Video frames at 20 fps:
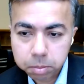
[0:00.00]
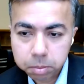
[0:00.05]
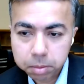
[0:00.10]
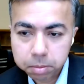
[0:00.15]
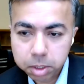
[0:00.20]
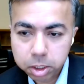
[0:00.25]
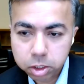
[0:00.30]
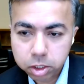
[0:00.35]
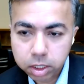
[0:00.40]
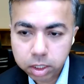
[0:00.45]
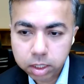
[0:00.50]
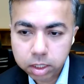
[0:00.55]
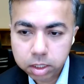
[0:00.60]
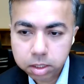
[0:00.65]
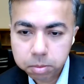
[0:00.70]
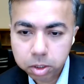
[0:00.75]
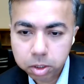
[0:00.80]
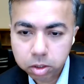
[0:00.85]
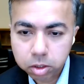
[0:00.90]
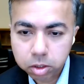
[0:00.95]
and publish
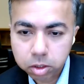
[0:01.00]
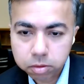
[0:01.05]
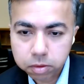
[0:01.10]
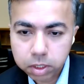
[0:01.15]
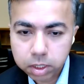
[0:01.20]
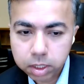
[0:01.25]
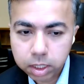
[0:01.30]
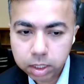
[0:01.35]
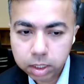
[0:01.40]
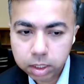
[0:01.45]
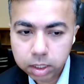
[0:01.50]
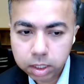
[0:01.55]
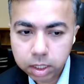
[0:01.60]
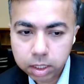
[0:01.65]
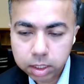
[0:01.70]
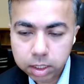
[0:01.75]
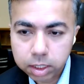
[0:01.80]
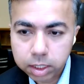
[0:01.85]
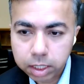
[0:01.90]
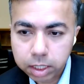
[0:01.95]
deals because we think
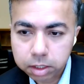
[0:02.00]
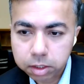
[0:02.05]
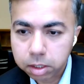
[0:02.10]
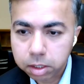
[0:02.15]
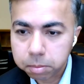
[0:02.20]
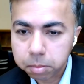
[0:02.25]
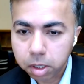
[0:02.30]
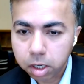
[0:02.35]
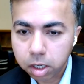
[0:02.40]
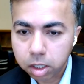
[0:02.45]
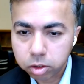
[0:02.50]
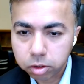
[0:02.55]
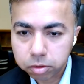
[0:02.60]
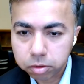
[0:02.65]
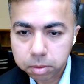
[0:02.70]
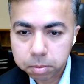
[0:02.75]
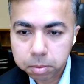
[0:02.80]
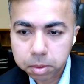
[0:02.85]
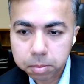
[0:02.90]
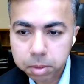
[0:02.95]
they're an integral part of
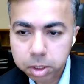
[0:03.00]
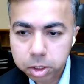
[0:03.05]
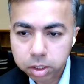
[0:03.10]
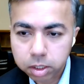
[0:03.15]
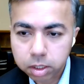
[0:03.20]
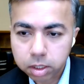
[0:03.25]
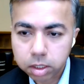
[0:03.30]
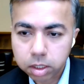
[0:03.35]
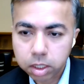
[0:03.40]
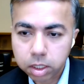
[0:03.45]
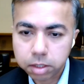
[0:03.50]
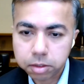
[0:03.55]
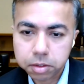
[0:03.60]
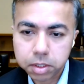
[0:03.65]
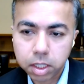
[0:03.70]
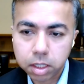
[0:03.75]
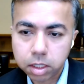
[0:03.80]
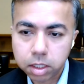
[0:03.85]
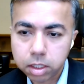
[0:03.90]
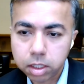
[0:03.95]
the publishing life
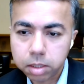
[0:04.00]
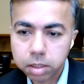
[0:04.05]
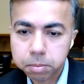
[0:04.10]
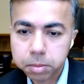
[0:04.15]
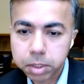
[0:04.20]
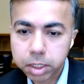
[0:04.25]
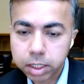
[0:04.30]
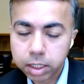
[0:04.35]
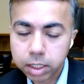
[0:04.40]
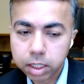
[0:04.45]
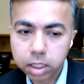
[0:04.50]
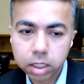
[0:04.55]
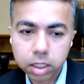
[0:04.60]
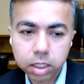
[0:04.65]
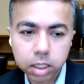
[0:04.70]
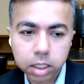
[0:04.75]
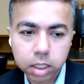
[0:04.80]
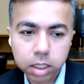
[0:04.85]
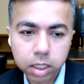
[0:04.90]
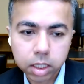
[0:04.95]
cycle,
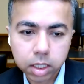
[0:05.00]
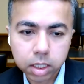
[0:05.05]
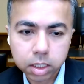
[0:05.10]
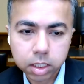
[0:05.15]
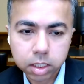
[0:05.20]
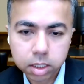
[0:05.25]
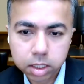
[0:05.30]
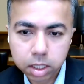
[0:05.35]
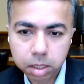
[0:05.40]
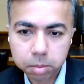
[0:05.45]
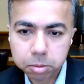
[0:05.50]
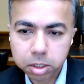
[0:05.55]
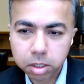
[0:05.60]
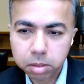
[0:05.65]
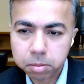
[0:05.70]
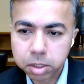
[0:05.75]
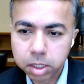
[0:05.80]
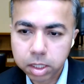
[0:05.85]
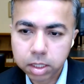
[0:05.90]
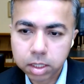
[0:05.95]
particularly in STEM
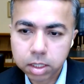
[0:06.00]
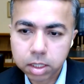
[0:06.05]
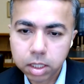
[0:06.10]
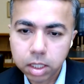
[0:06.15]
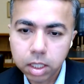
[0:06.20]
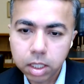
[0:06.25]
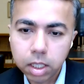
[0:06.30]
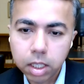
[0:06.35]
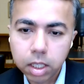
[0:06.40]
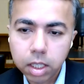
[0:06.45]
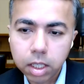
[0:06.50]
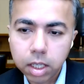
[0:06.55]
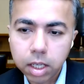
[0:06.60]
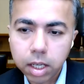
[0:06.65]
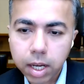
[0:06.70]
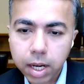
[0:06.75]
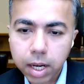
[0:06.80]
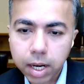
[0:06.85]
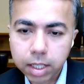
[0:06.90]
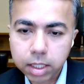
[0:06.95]
subjects,
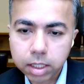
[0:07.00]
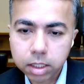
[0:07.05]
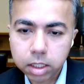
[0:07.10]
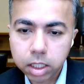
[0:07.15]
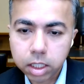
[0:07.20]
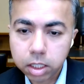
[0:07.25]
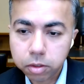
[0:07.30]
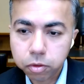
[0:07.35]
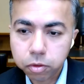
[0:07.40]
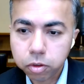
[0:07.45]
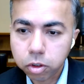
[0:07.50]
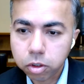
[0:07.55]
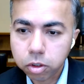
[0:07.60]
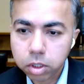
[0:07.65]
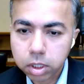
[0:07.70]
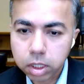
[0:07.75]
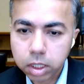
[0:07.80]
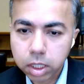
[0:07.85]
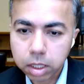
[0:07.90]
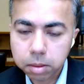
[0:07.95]
and
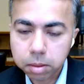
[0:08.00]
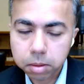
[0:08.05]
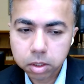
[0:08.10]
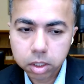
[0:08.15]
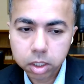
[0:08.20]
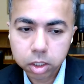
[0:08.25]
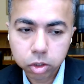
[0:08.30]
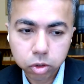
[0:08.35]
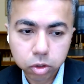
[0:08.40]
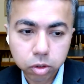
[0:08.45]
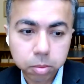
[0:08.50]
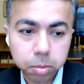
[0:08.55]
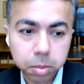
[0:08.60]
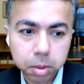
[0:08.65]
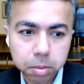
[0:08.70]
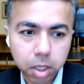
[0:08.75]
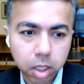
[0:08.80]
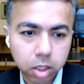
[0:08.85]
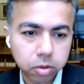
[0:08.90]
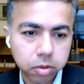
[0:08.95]
therefore they should
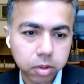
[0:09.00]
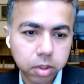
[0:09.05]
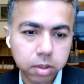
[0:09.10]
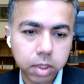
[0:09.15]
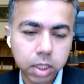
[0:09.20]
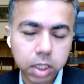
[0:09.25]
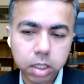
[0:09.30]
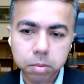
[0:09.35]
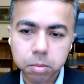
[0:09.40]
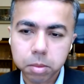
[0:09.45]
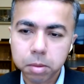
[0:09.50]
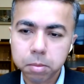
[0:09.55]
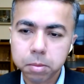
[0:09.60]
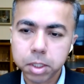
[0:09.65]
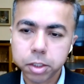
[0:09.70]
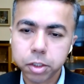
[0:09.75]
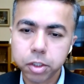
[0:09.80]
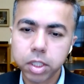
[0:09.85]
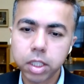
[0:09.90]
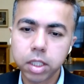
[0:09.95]
be part of the read and
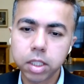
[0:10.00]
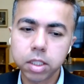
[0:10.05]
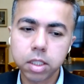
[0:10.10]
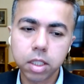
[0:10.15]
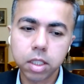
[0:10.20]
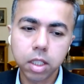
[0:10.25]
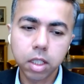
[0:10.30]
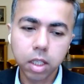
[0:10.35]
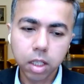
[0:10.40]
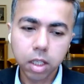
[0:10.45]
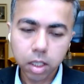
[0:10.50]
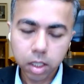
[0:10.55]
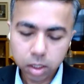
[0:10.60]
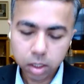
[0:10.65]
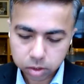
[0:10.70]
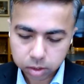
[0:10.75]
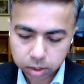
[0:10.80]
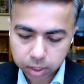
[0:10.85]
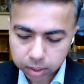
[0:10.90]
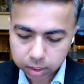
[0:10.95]
publish deals.
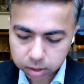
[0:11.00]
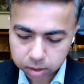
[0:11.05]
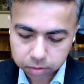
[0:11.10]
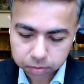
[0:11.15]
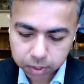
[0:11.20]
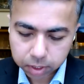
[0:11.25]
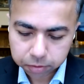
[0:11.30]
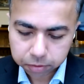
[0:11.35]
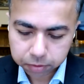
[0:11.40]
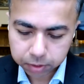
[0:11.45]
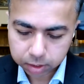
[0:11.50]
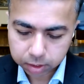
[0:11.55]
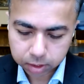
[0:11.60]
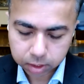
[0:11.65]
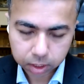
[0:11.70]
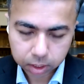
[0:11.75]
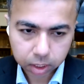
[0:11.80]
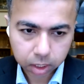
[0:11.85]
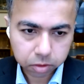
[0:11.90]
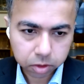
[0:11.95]
So that's the very
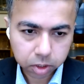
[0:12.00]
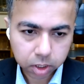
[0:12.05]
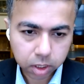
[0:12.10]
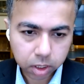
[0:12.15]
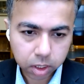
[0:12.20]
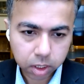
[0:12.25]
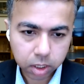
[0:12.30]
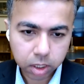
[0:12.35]
first thing I would